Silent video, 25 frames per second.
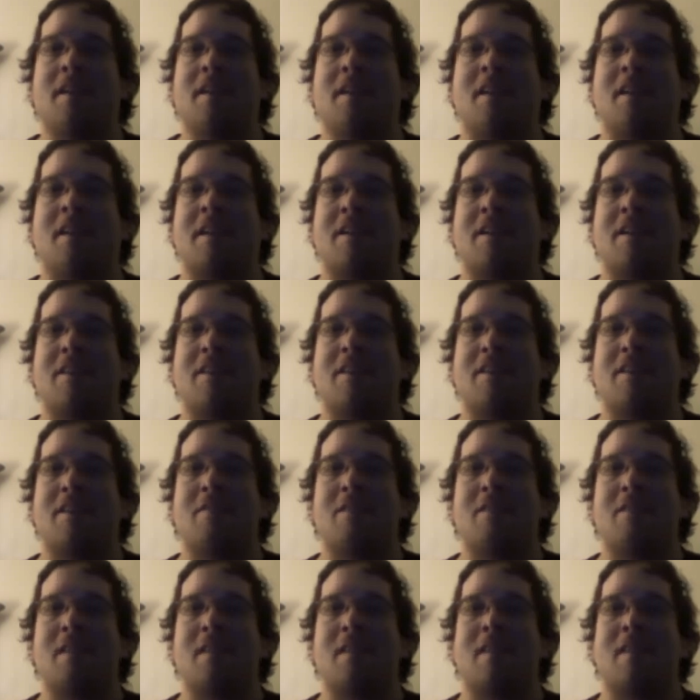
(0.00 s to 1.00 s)
like they're
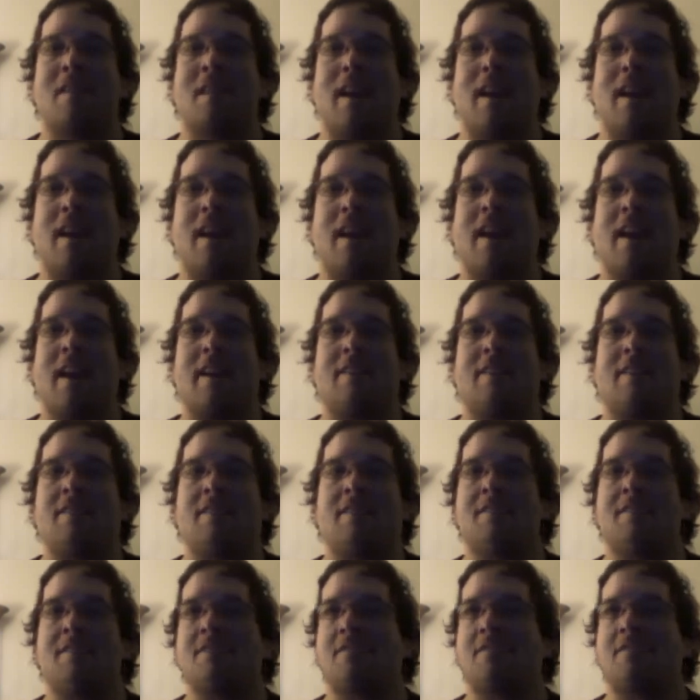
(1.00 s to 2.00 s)
using the
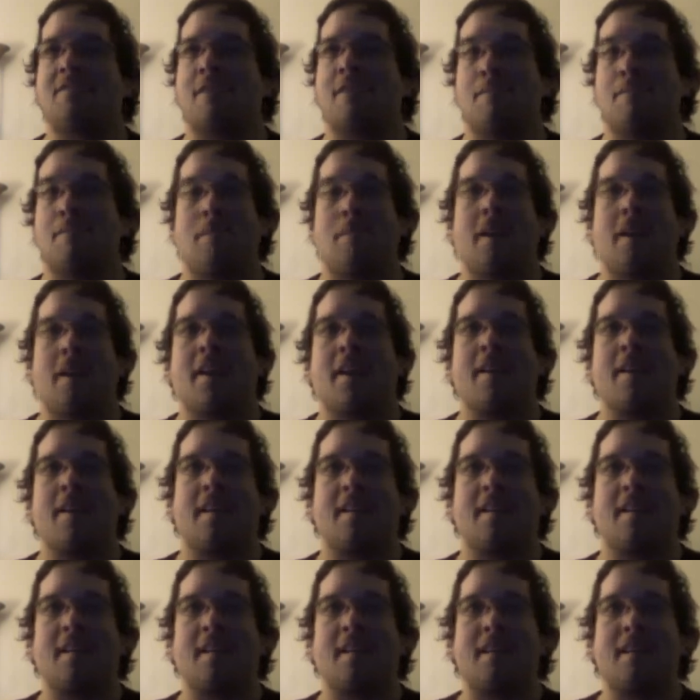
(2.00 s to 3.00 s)
actors that are
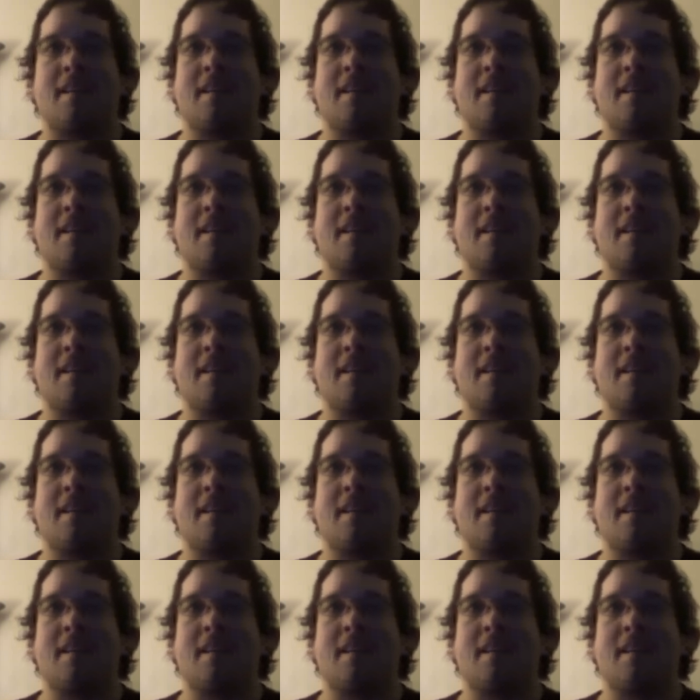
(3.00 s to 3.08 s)
playing